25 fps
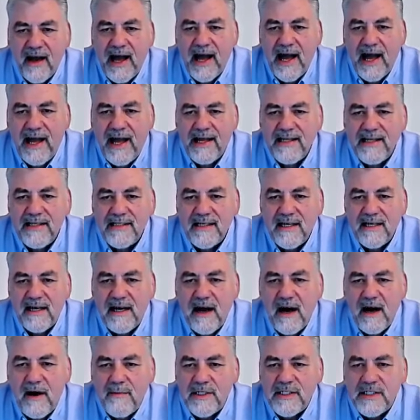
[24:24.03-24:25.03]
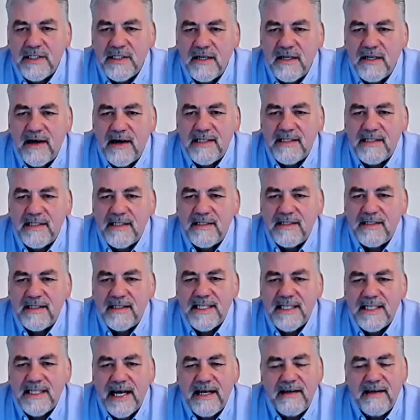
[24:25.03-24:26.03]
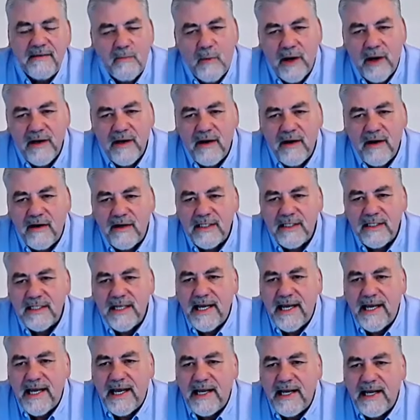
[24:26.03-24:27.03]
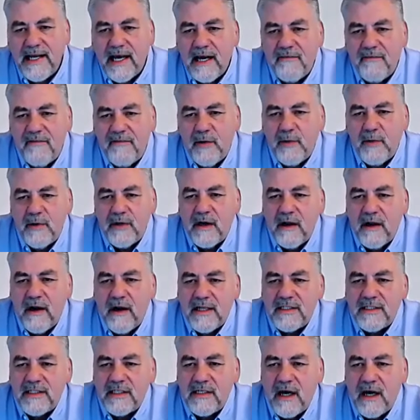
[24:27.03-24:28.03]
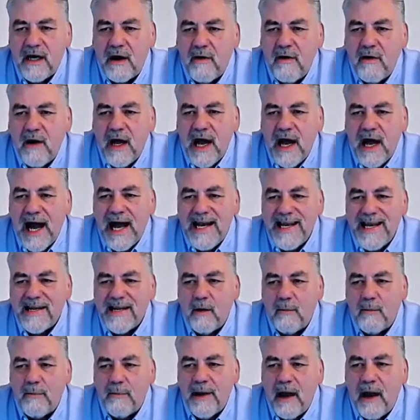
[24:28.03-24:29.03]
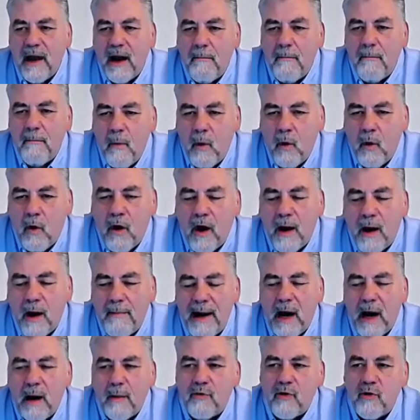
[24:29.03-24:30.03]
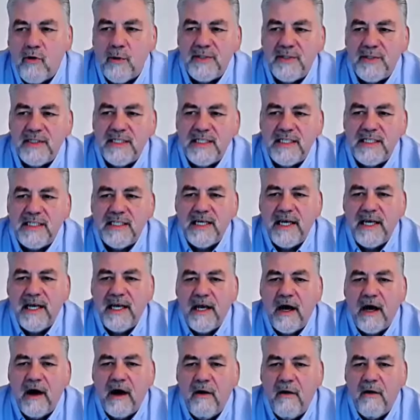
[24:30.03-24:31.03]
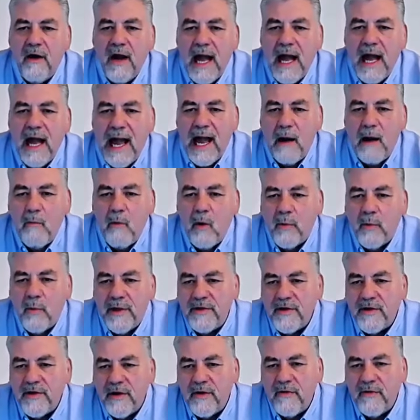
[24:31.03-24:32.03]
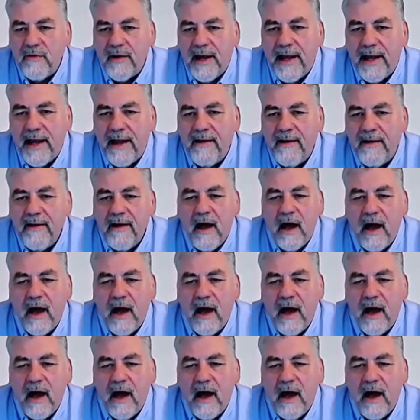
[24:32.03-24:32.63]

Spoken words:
And I would just like to say one last thing here. Now, if you would like to know a little bit more about Property CEO and what we do there,